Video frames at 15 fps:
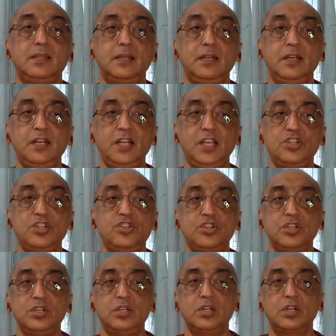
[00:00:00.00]
the
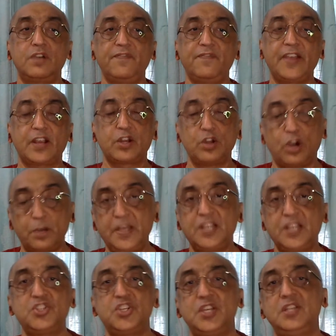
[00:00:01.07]
nature of
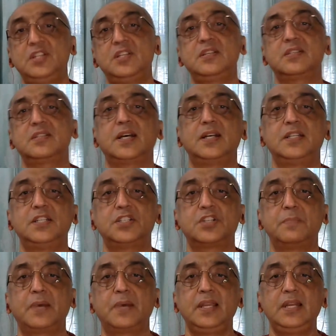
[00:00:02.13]
economic changes are
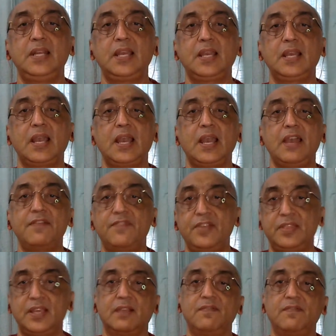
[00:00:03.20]
determining
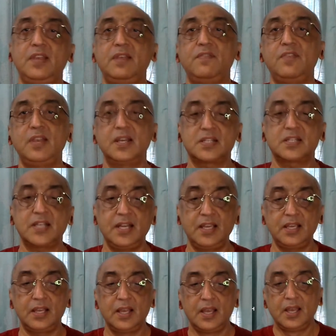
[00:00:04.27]
everything. We are
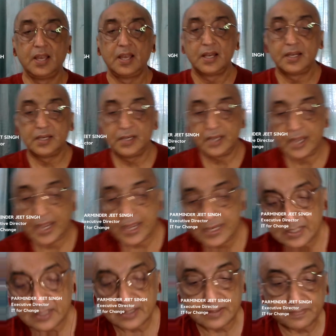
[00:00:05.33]
standing
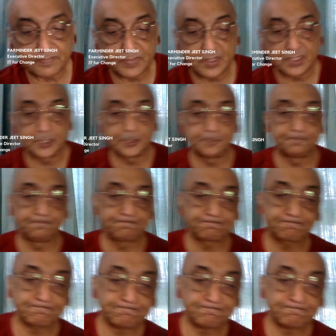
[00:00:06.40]
at the